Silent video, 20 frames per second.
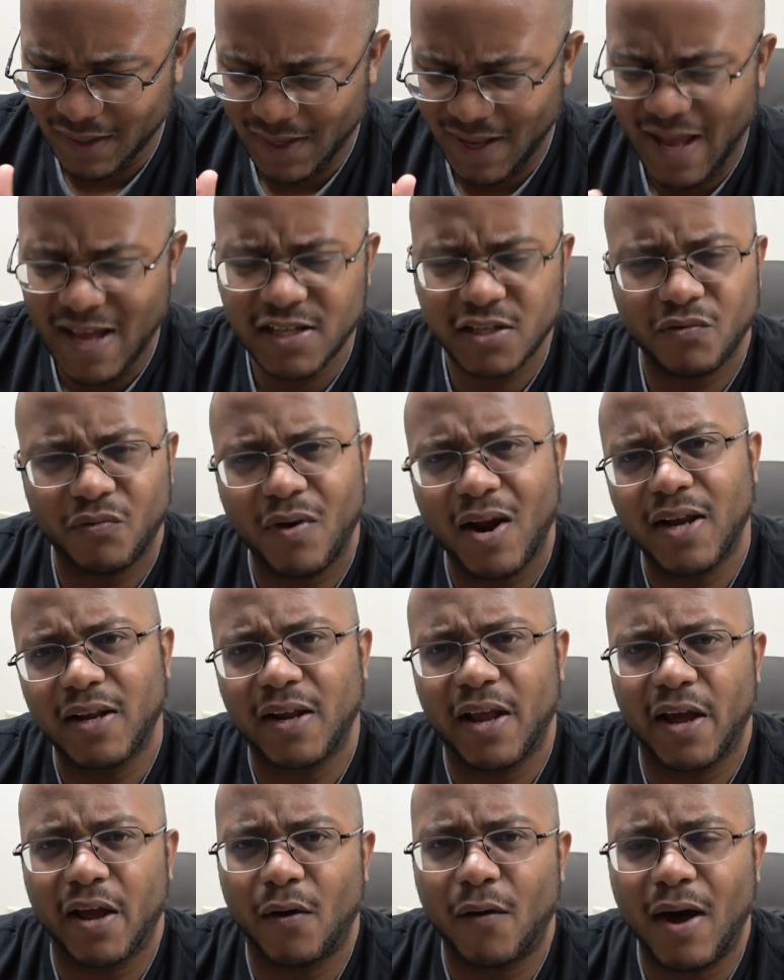as of right
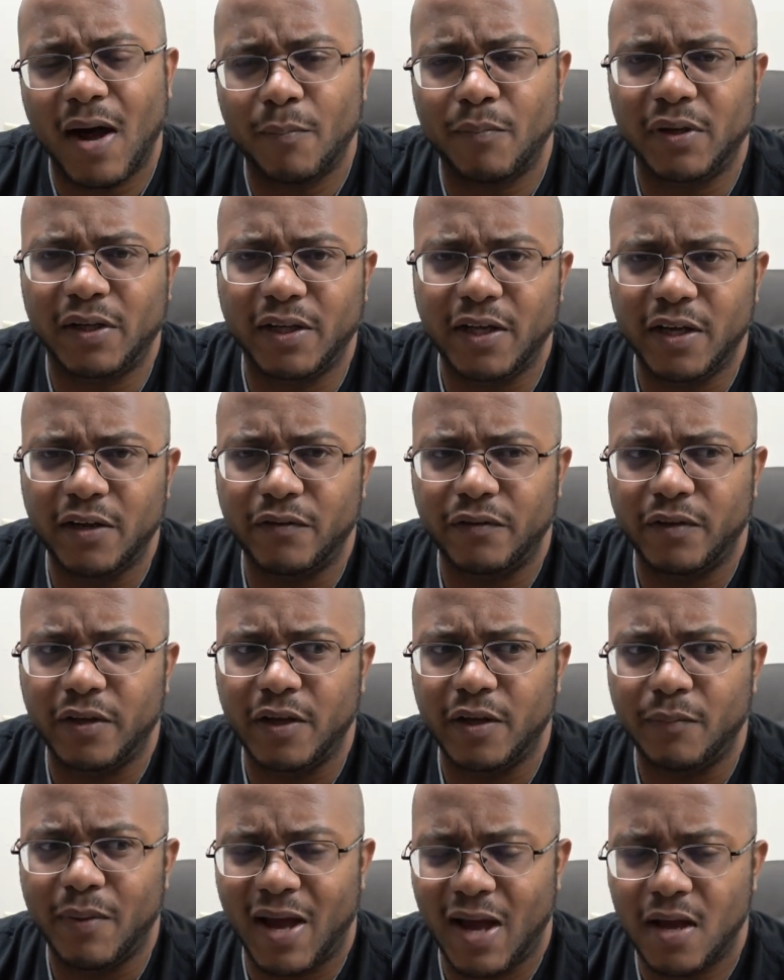now, I believe
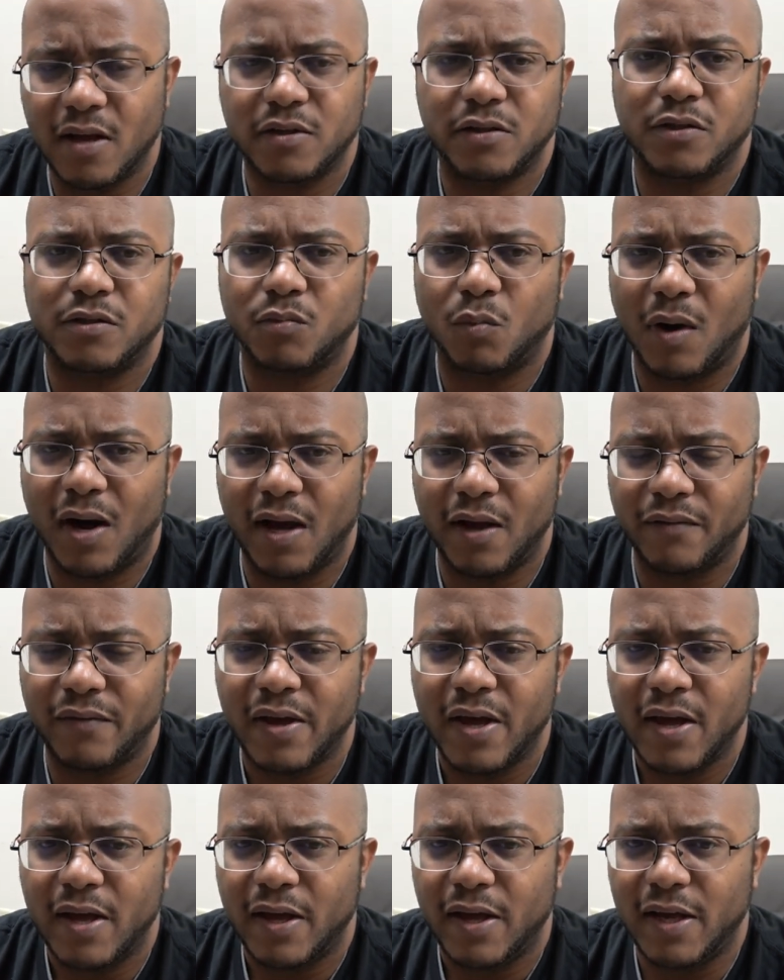the pastor's wife
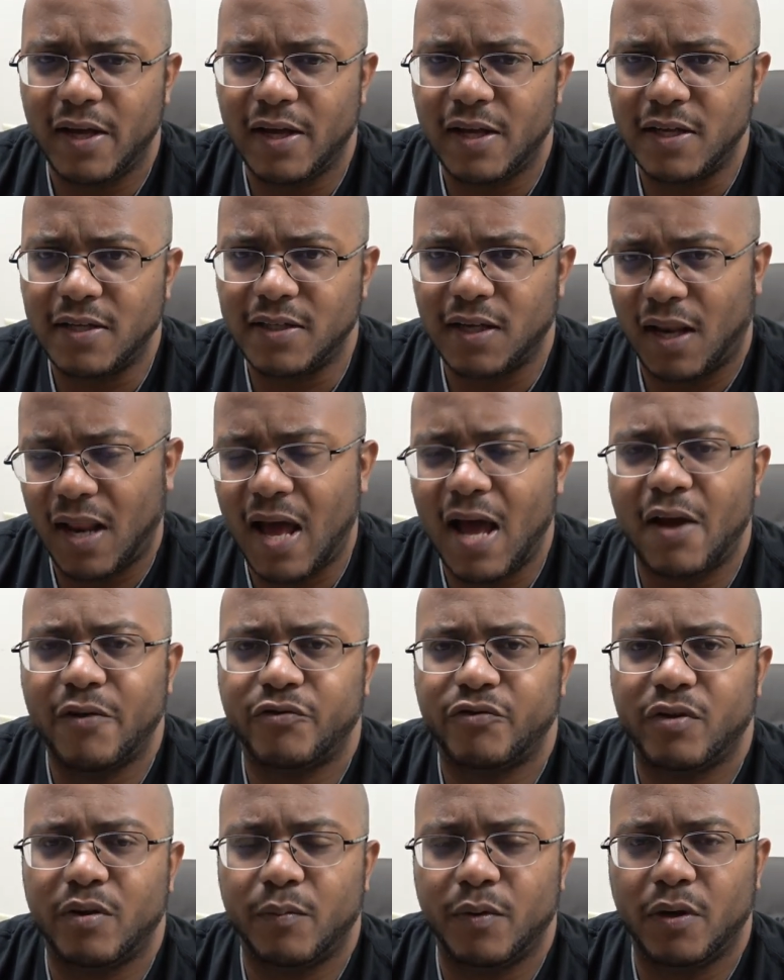is live
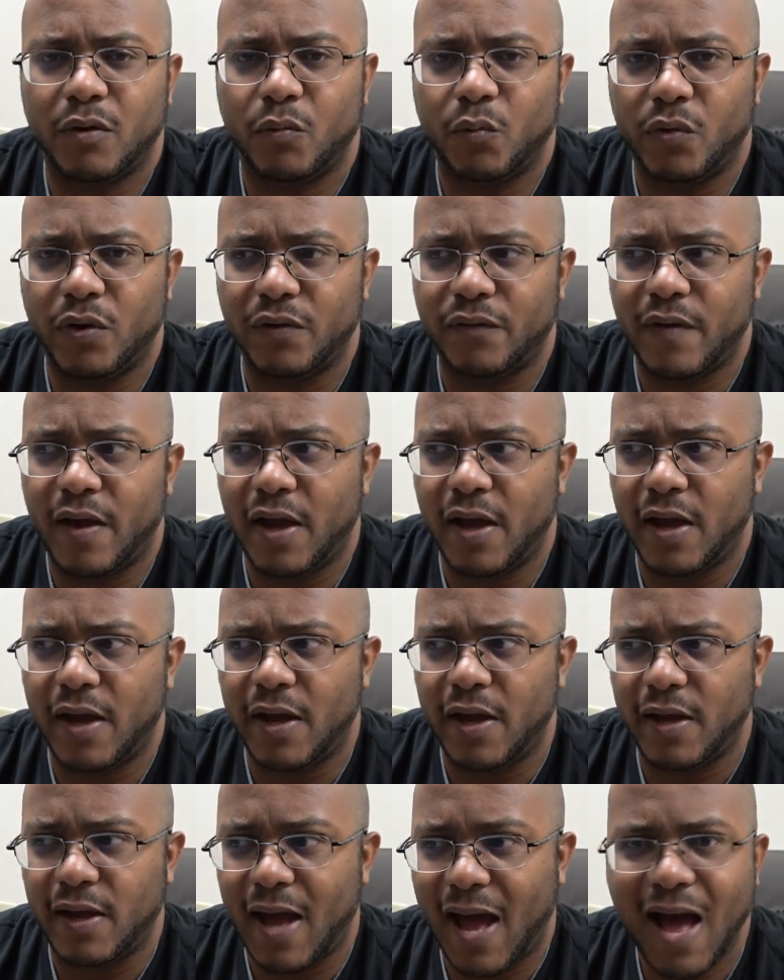streaming with
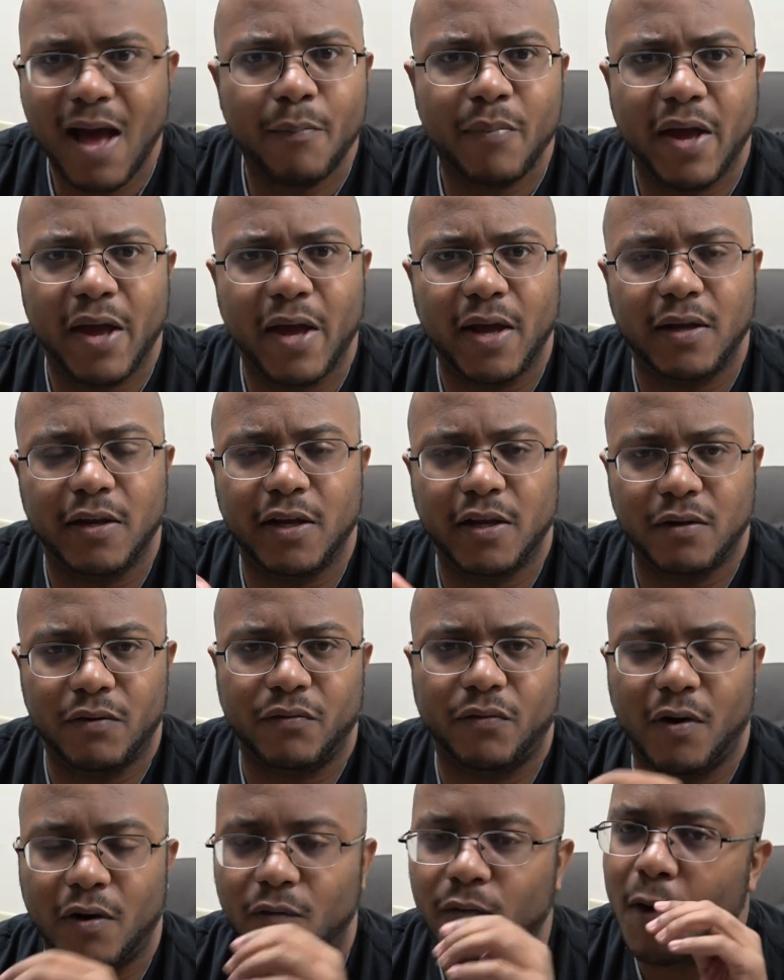a iPad in the
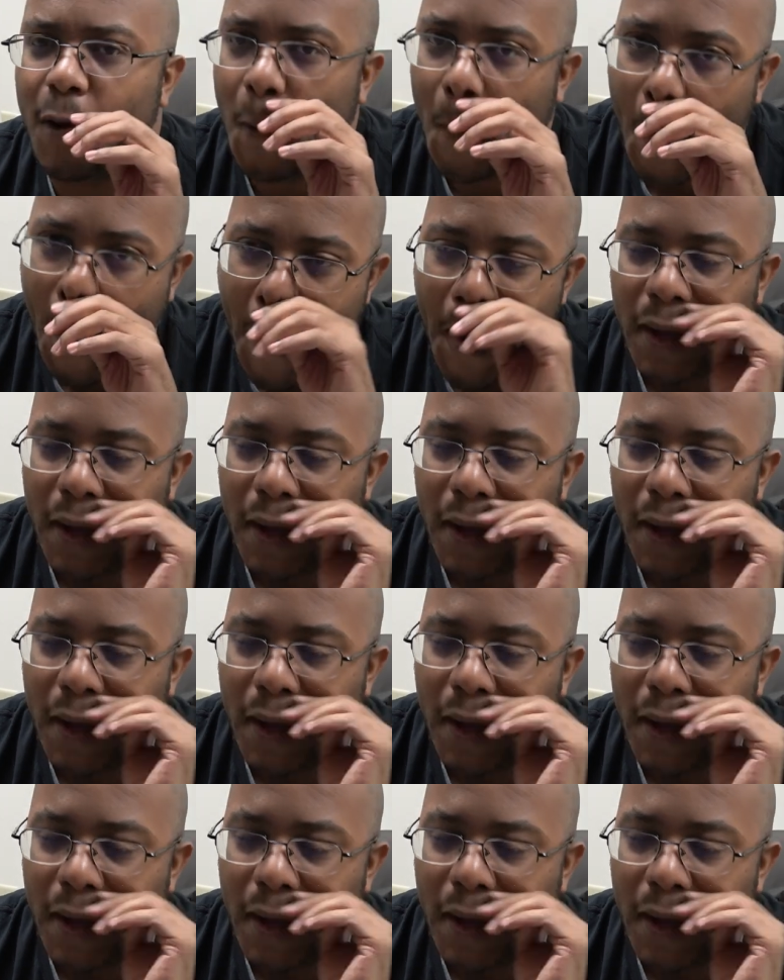front row.